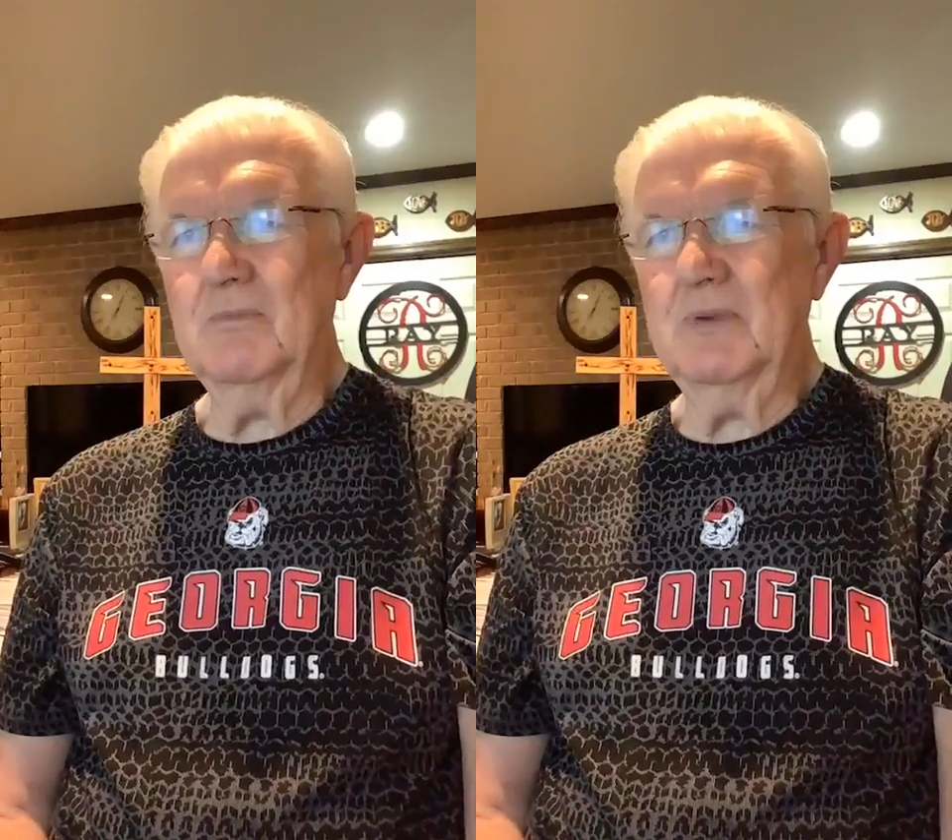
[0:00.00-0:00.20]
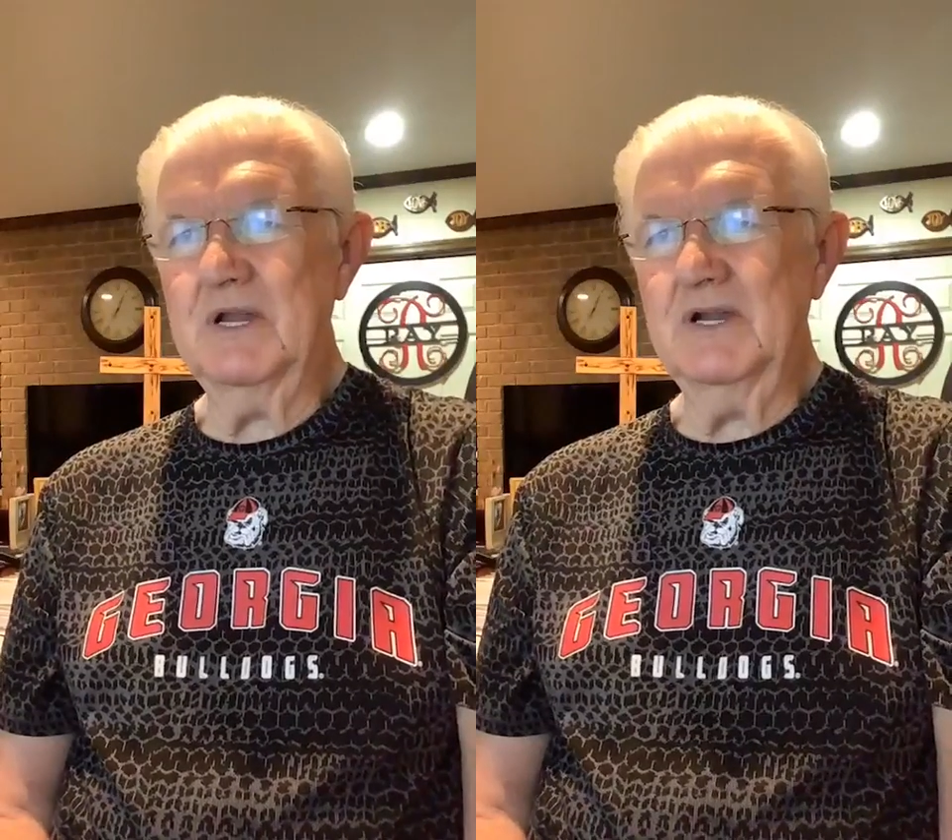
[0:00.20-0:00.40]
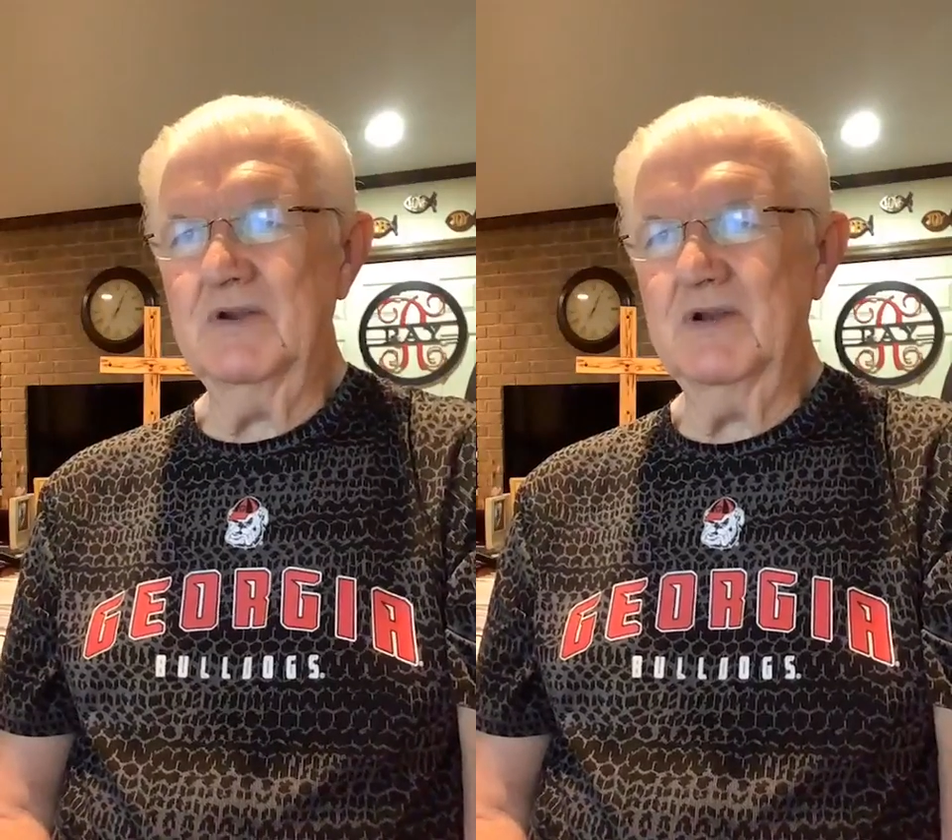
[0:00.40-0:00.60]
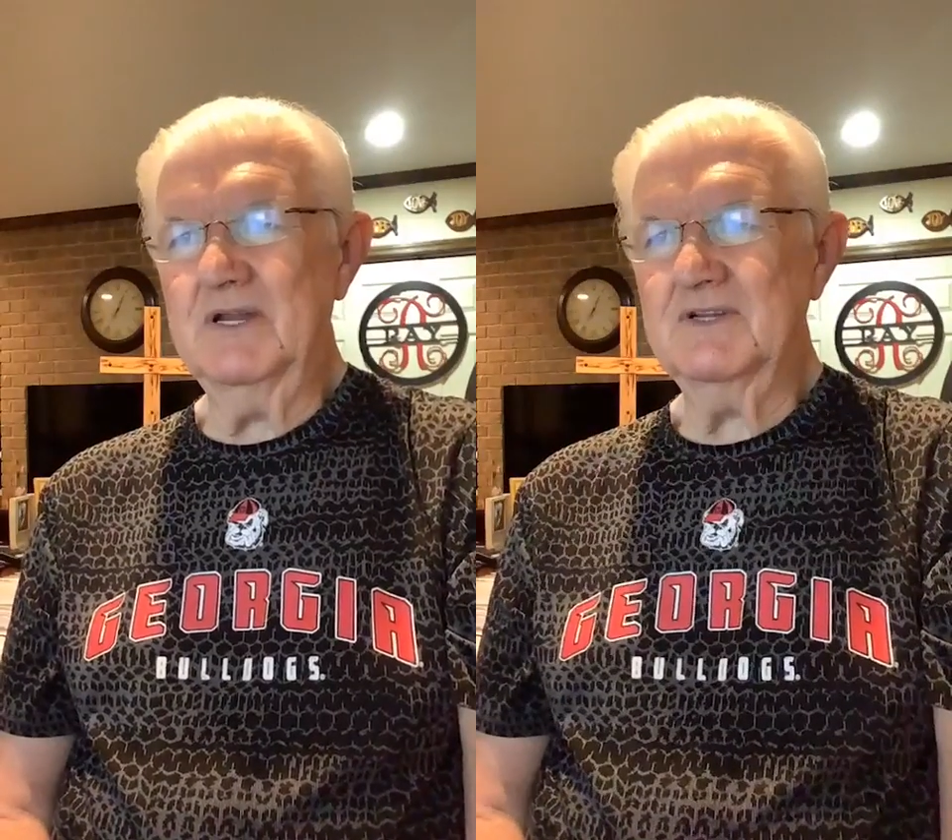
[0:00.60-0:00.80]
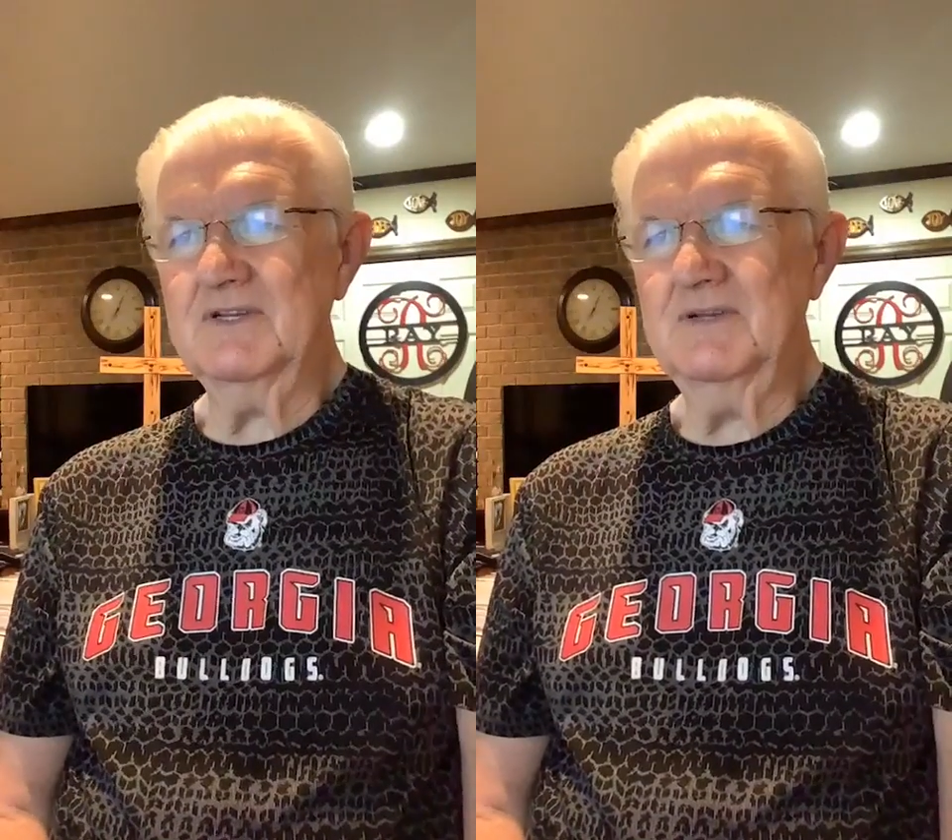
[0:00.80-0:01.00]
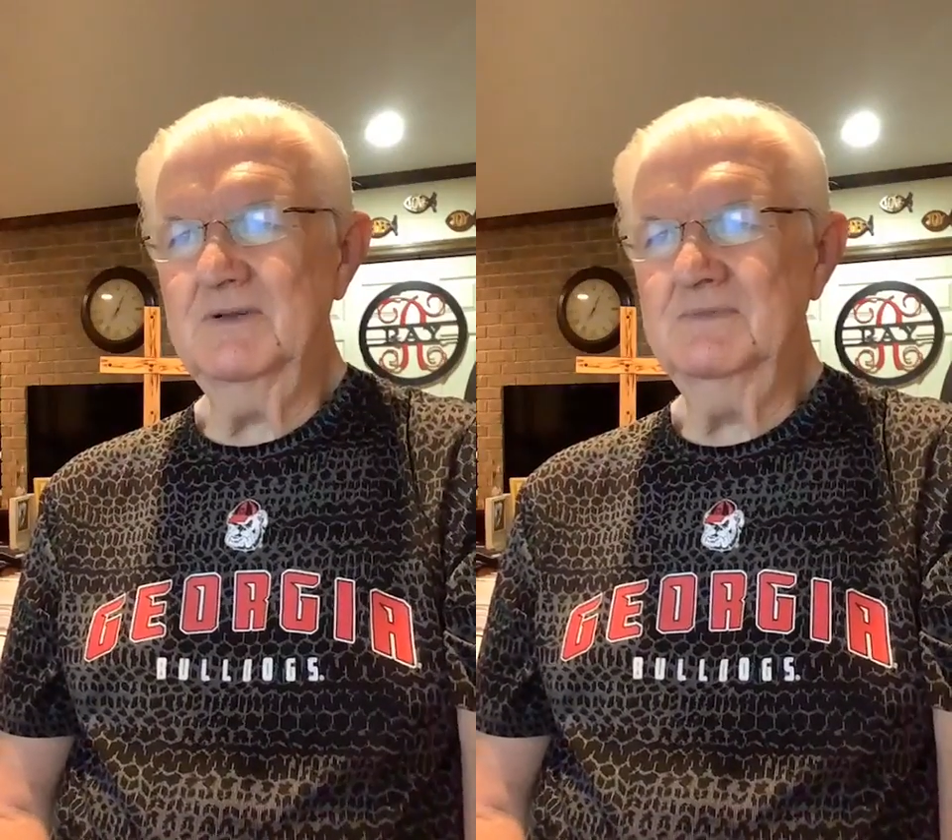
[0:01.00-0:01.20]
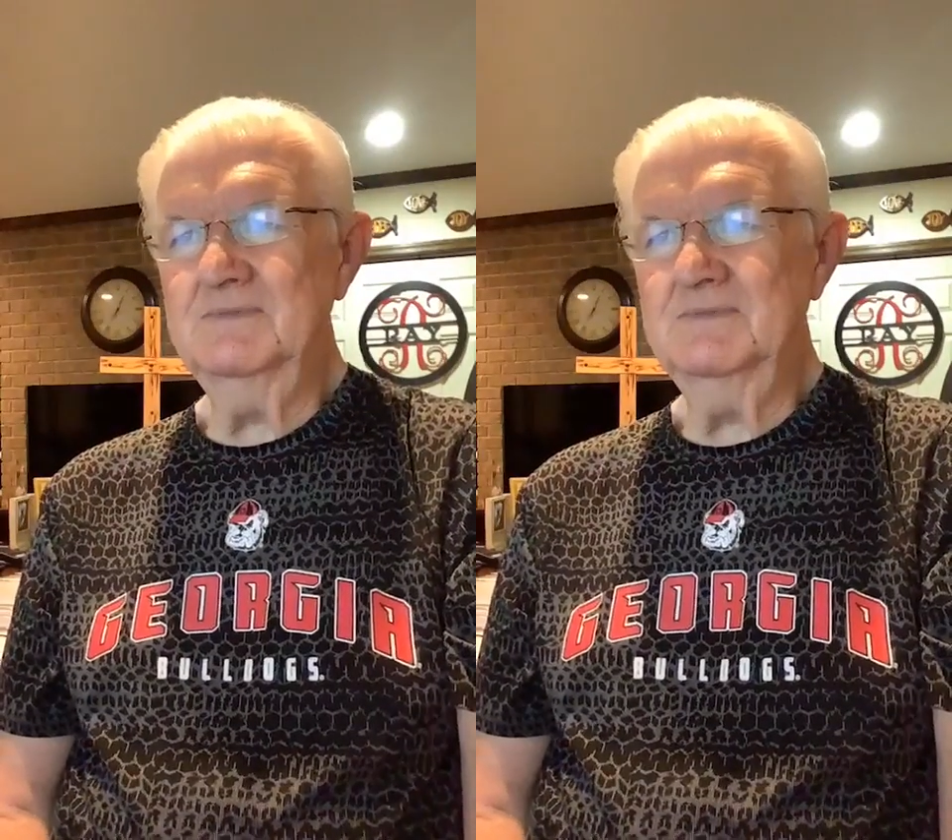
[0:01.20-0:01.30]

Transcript: appearance.